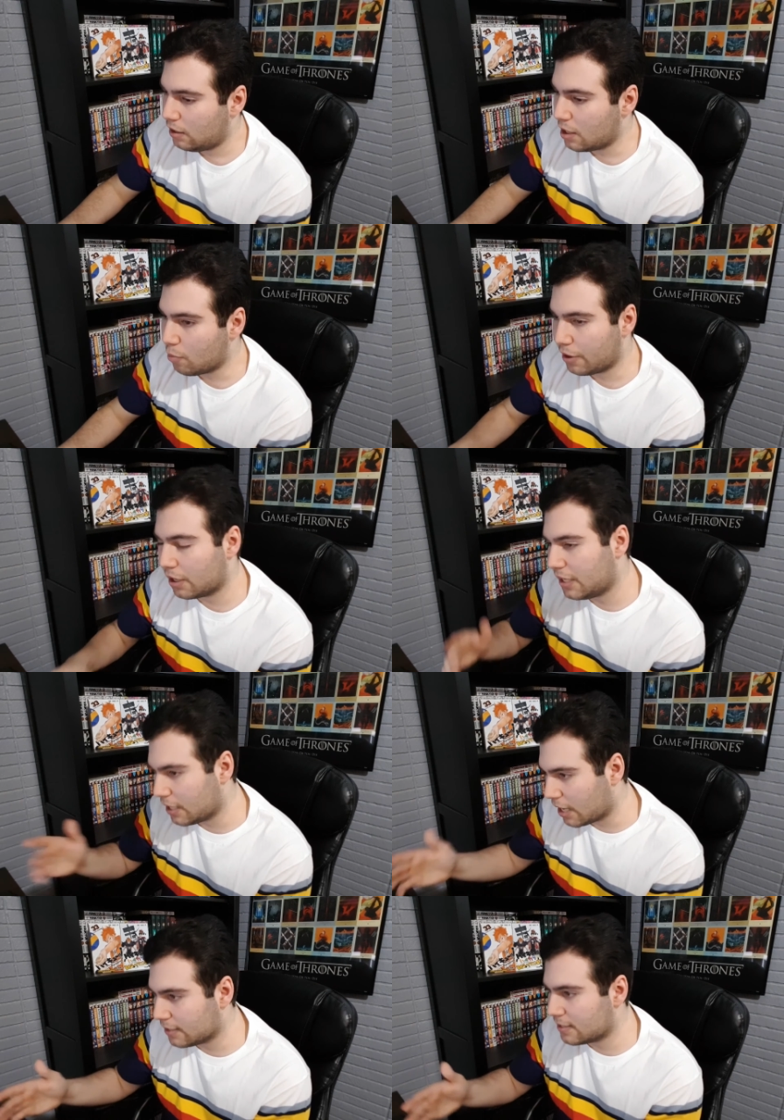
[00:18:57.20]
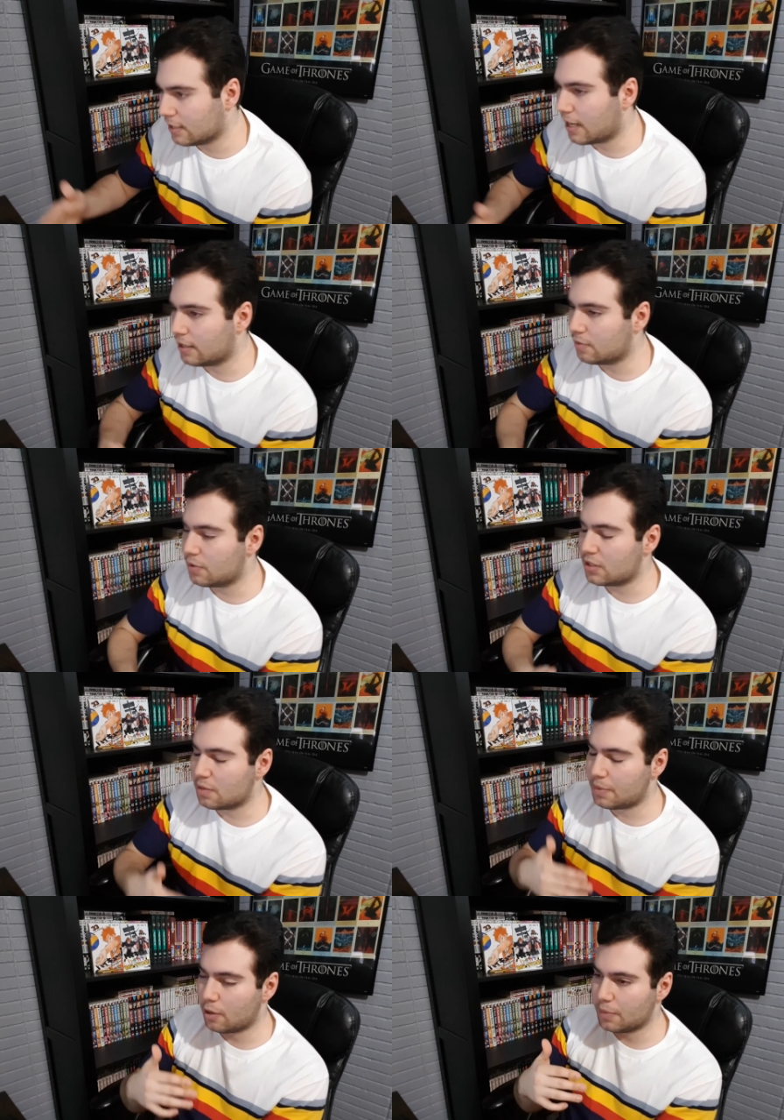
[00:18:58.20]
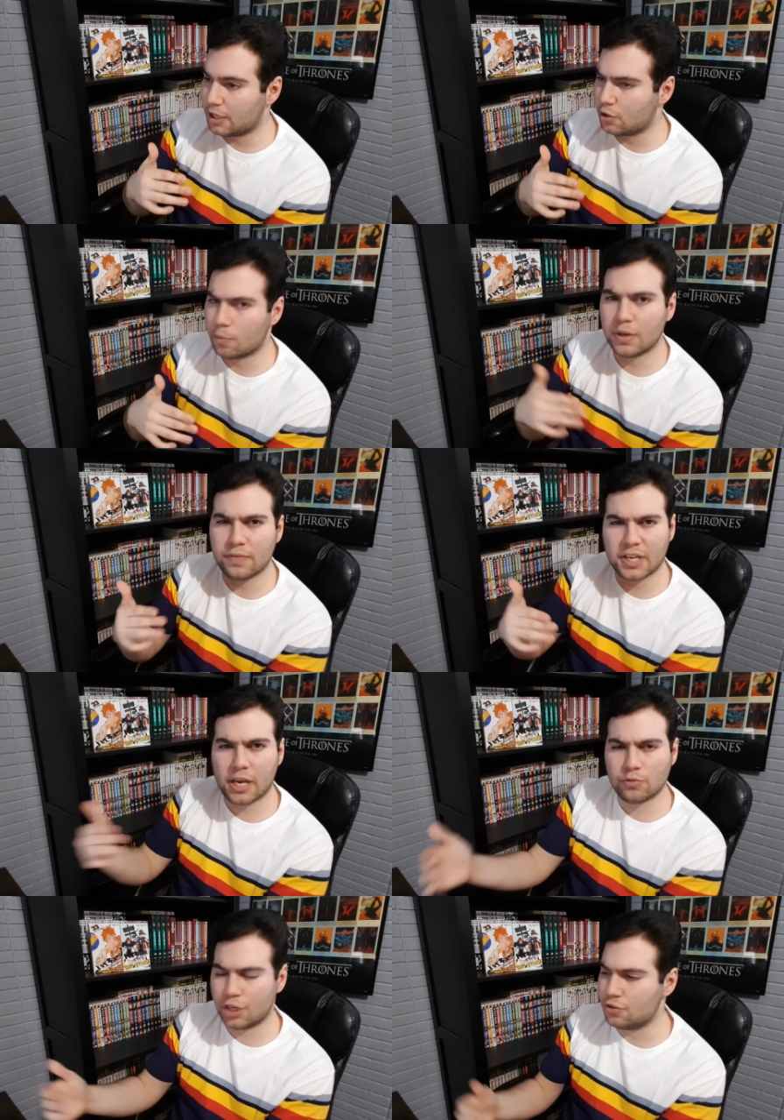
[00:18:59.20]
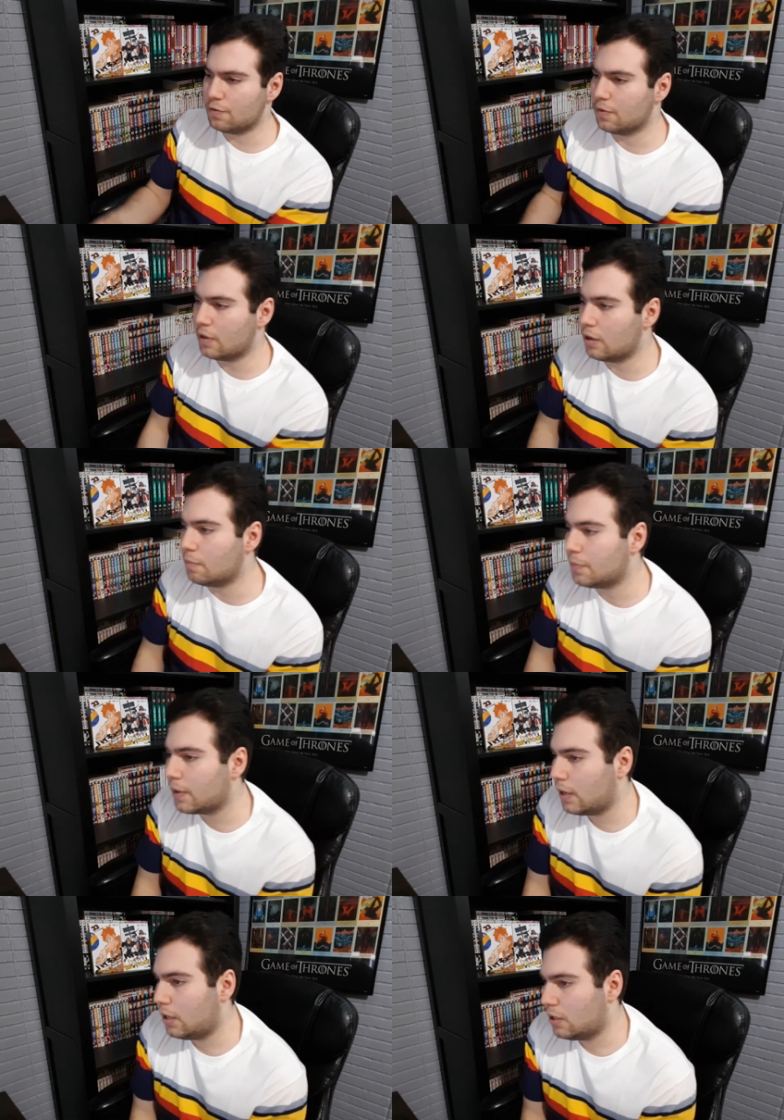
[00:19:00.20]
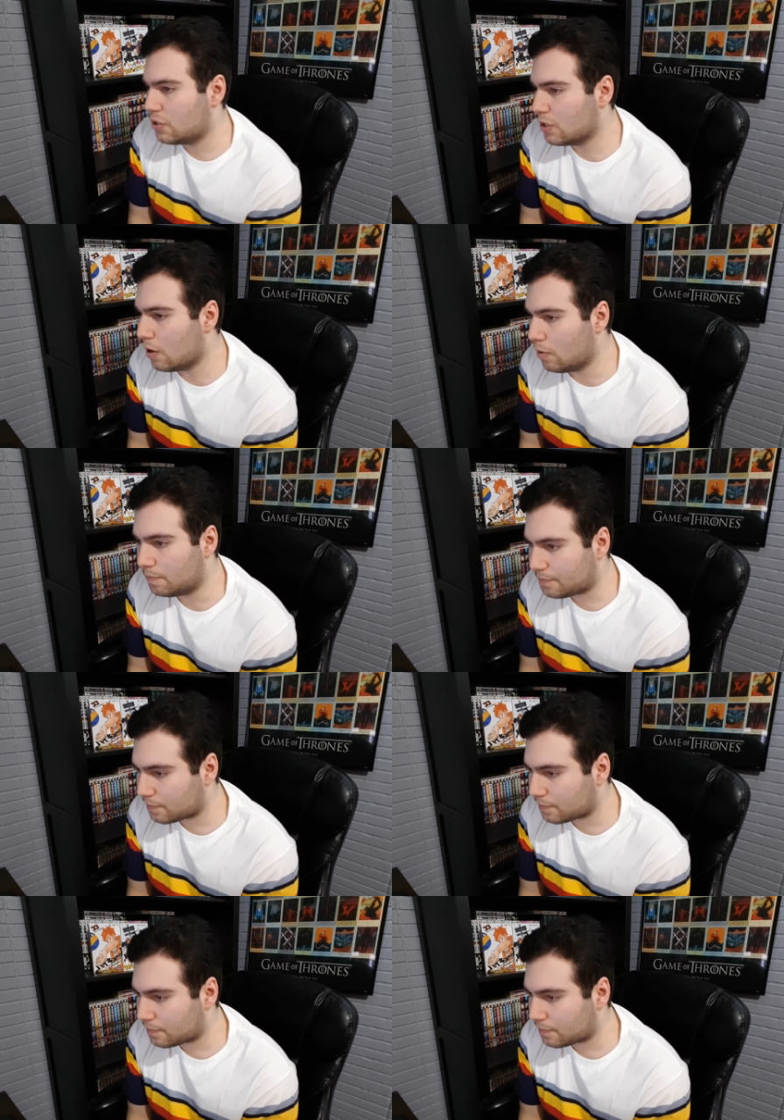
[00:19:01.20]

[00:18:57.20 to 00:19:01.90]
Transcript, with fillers: they bring on Hinata and that ends up becoming like, you know, a bit of a game changer for them. So